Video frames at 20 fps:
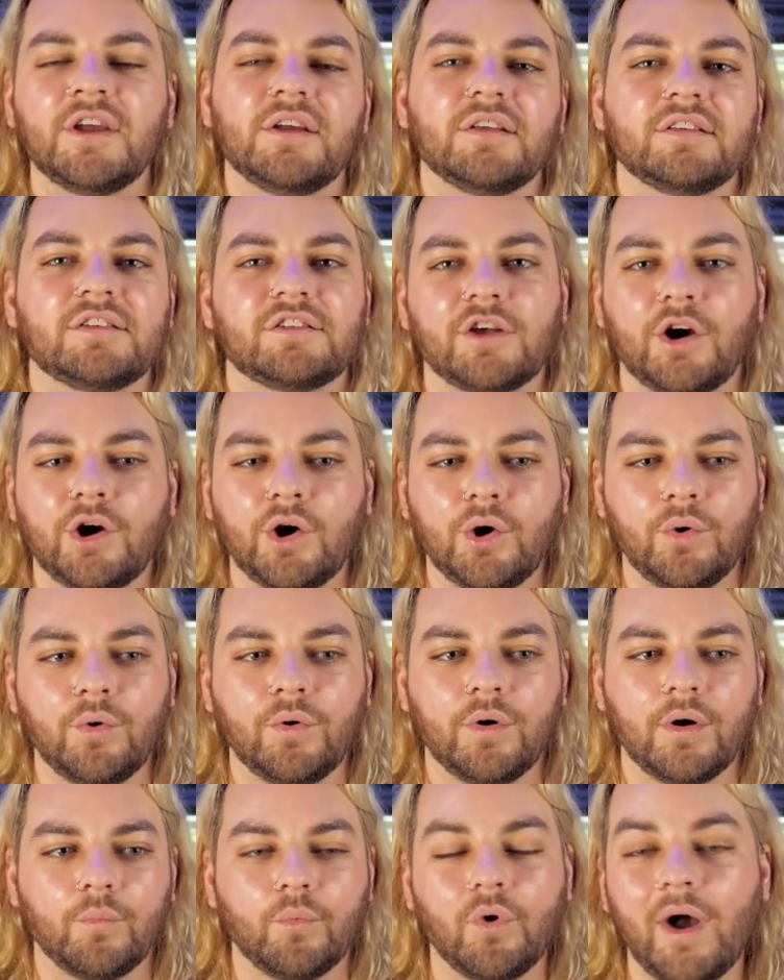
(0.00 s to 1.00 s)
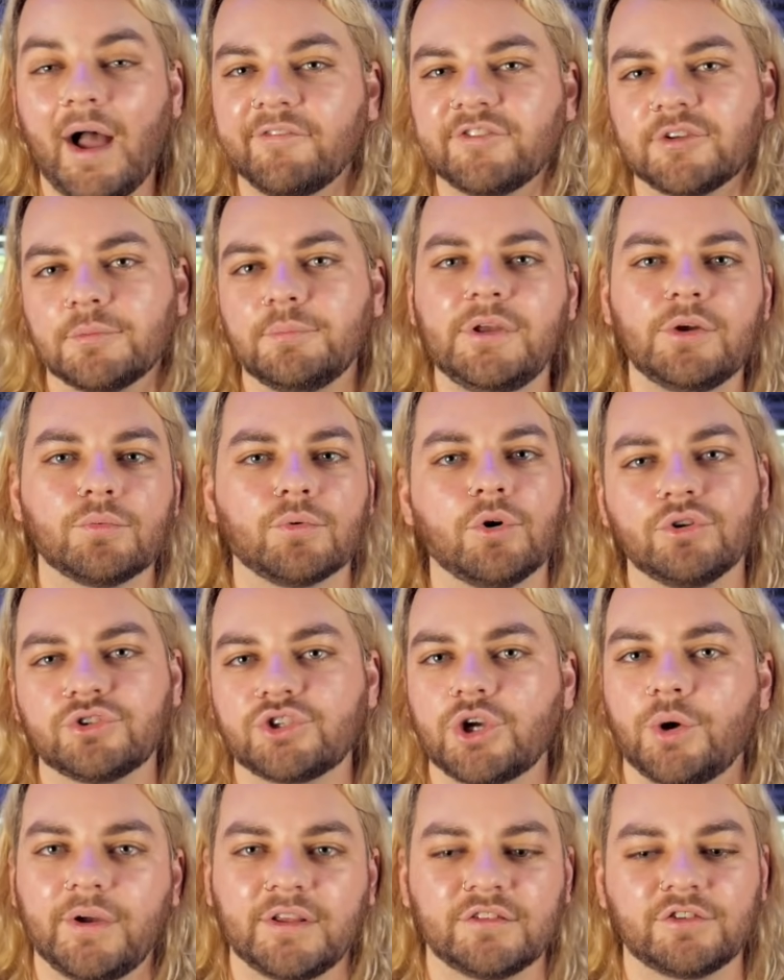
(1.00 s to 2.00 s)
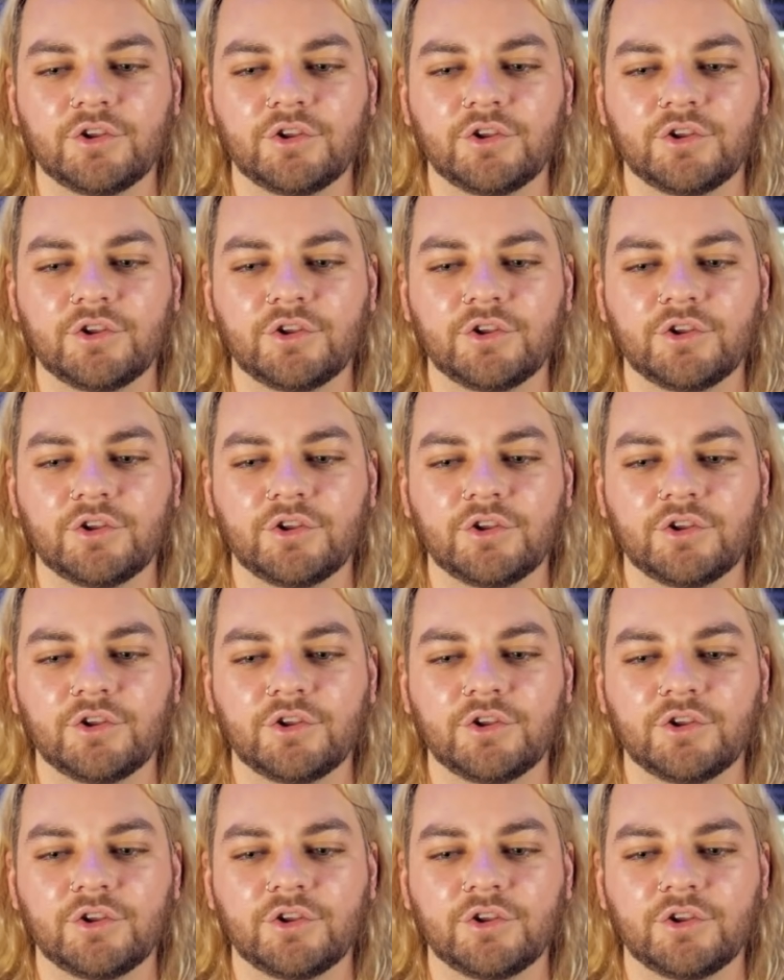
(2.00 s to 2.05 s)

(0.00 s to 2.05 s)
So we'll have some B-roll showing